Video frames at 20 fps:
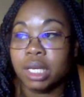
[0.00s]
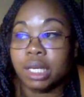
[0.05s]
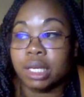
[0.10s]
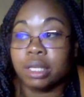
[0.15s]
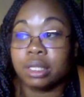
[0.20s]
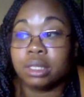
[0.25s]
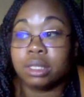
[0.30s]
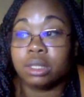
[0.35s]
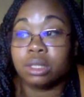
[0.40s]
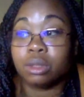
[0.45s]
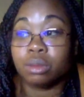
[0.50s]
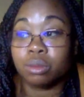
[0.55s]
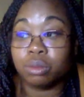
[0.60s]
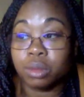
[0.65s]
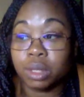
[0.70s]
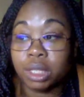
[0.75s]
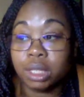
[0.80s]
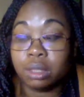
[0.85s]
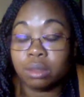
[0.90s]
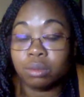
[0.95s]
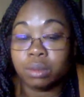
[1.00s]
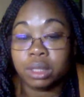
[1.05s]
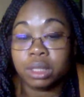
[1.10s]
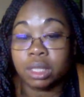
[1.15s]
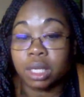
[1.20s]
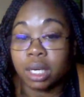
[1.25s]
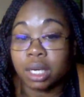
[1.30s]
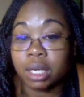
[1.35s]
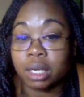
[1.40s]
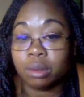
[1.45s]
is to read, which
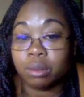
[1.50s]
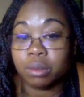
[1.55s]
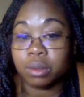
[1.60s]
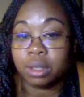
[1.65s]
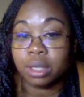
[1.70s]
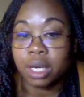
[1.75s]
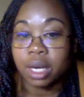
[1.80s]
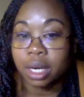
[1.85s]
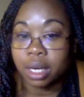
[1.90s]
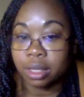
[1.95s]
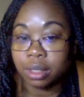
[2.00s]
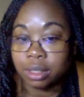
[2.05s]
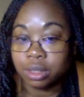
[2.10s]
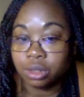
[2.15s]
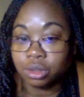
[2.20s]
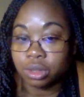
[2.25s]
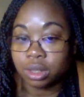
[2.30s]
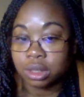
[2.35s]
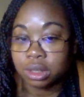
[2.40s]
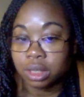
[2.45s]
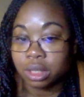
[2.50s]
I would highly stress